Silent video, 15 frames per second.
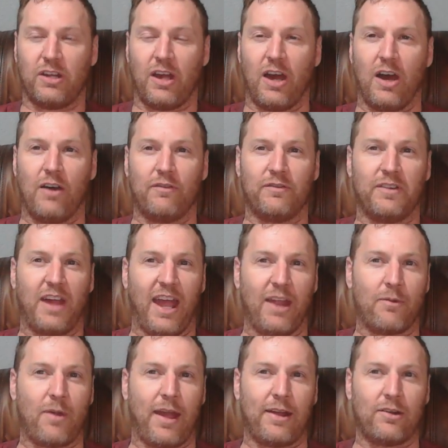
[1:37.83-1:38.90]
of
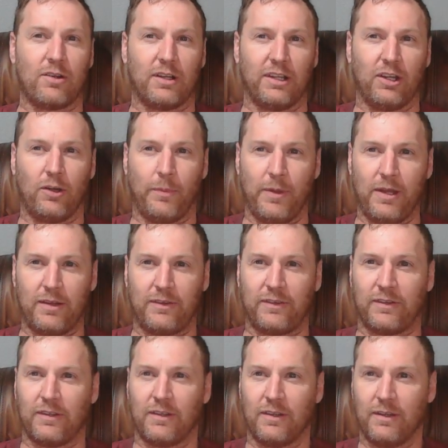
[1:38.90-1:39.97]
Knight Rider a little
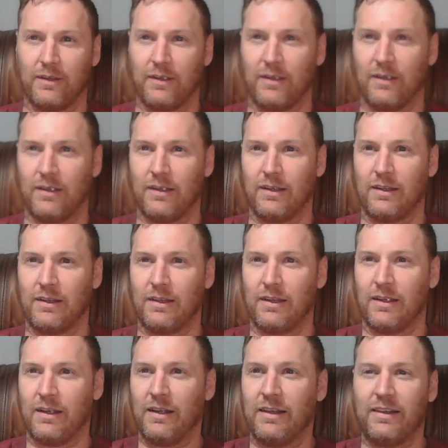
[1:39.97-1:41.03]
bit.
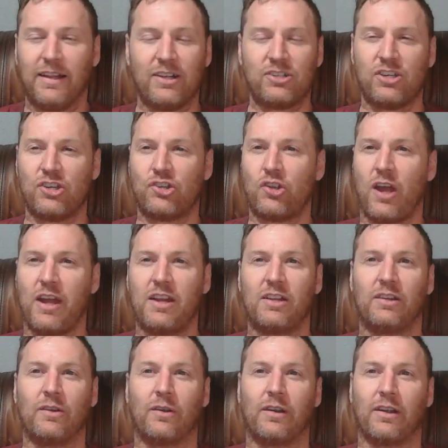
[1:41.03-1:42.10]
Let's just try an
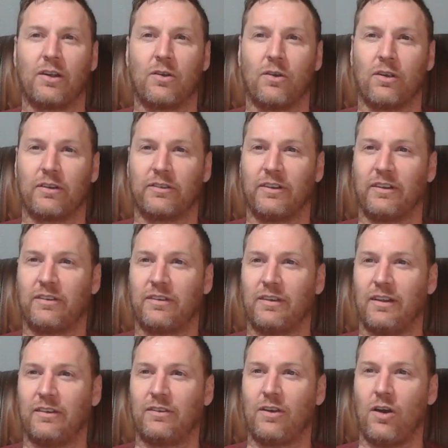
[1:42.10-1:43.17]
enduring course. Let's
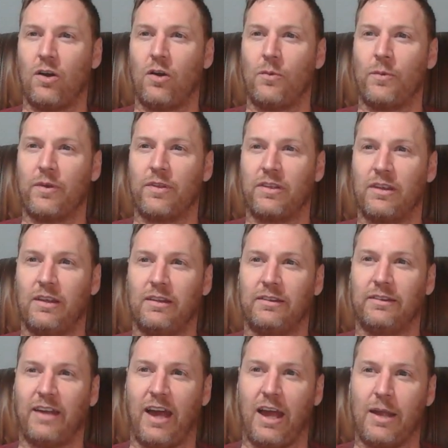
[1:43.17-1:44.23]
let's go
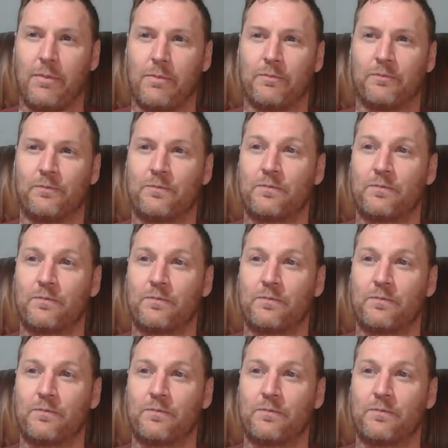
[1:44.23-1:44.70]
within time.